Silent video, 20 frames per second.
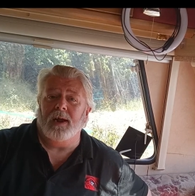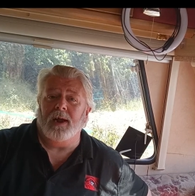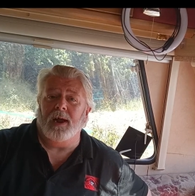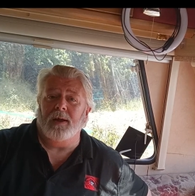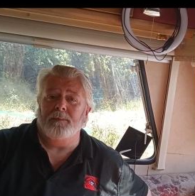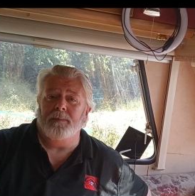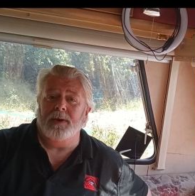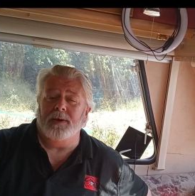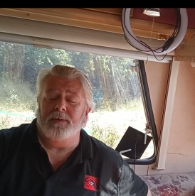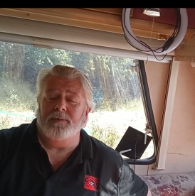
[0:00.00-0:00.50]

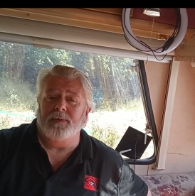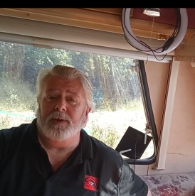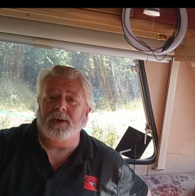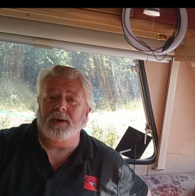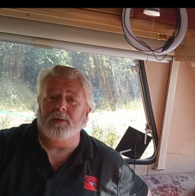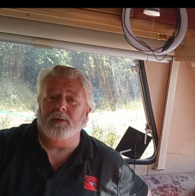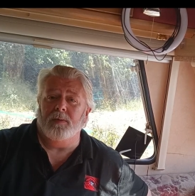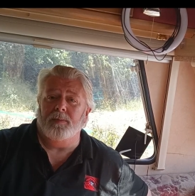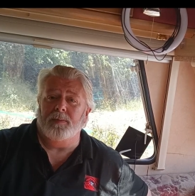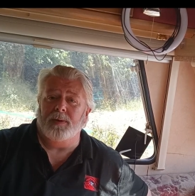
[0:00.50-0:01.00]
I made a
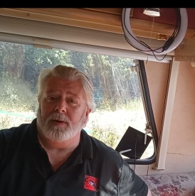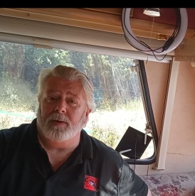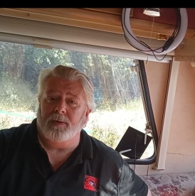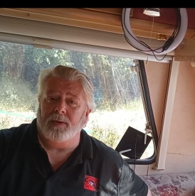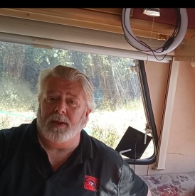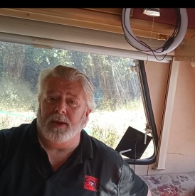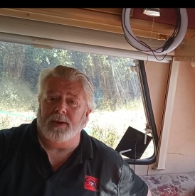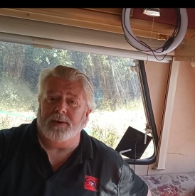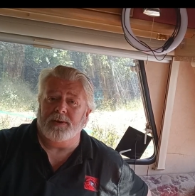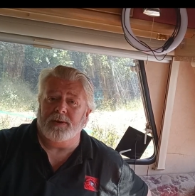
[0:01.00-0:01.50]
video
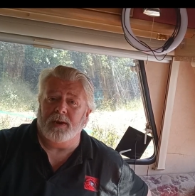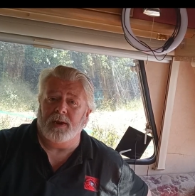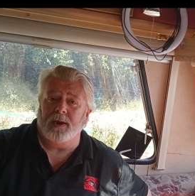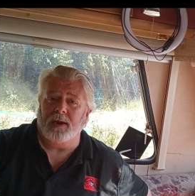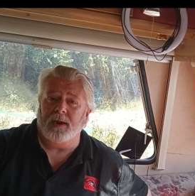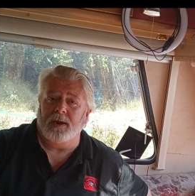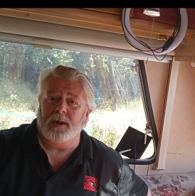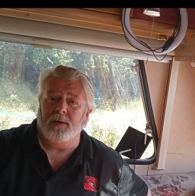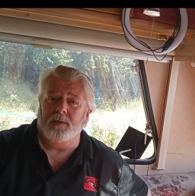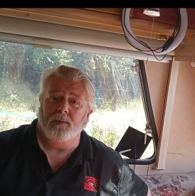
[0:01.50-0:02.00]
about
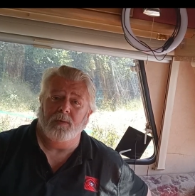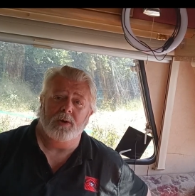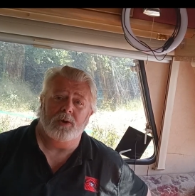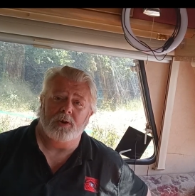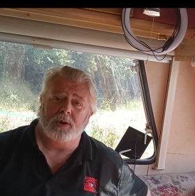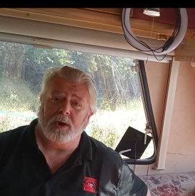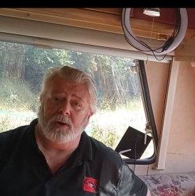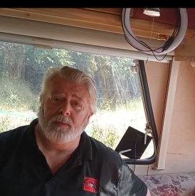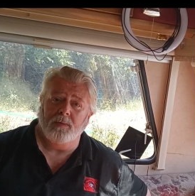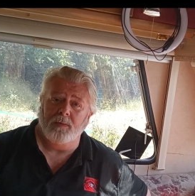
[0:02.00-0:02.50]
that,
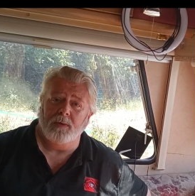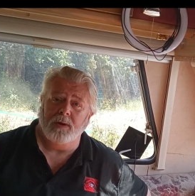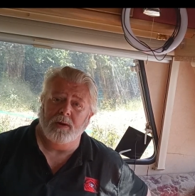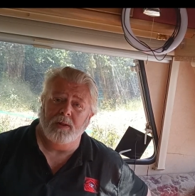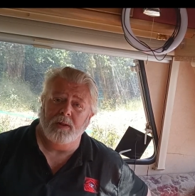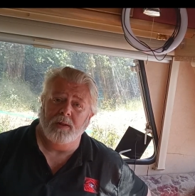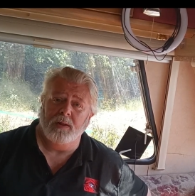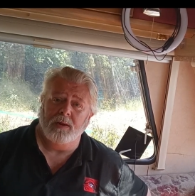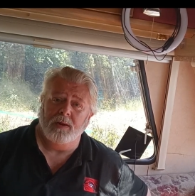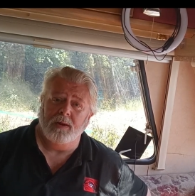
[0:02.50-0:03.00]
which I
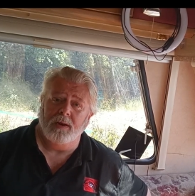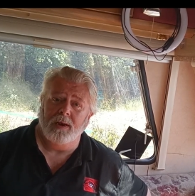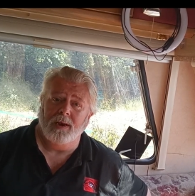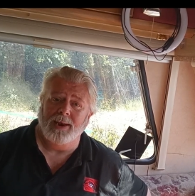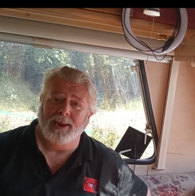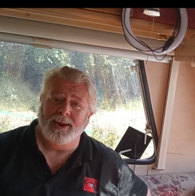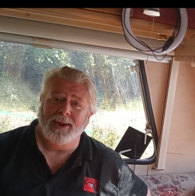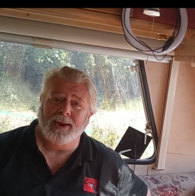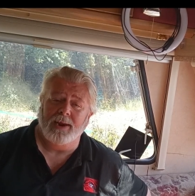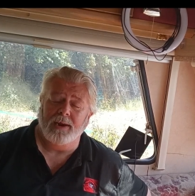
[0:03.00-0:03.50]
will
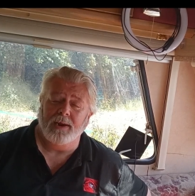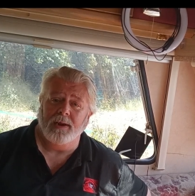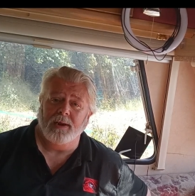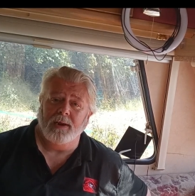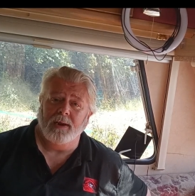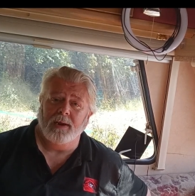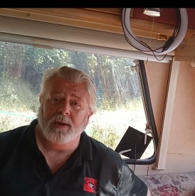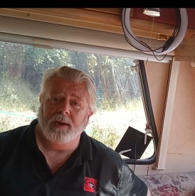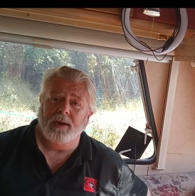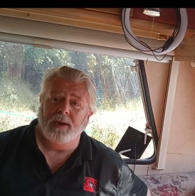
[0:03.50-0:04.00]
link
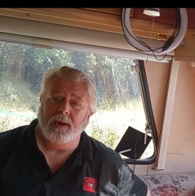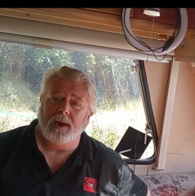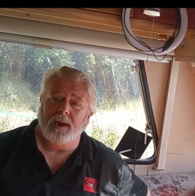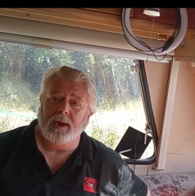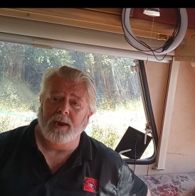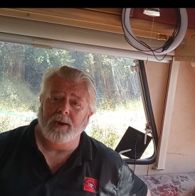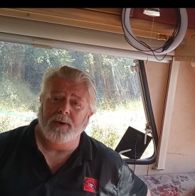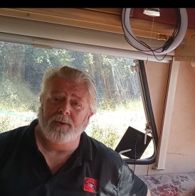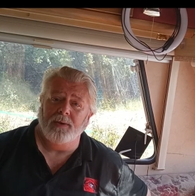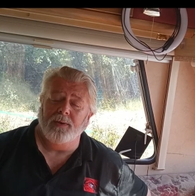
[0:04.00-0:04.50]

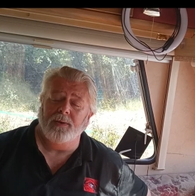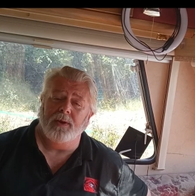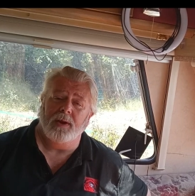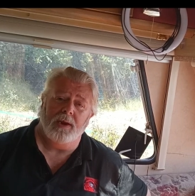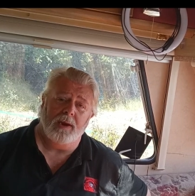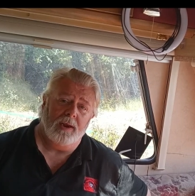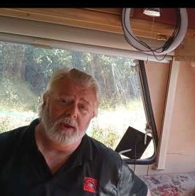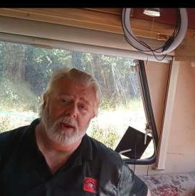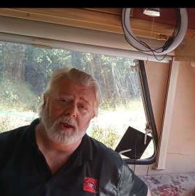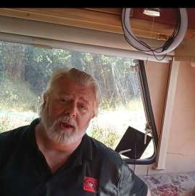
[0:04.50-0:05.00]
in
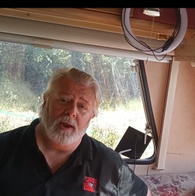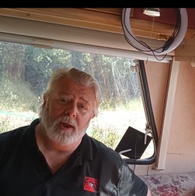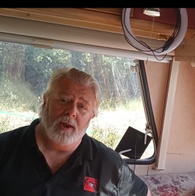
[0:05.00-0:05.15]
the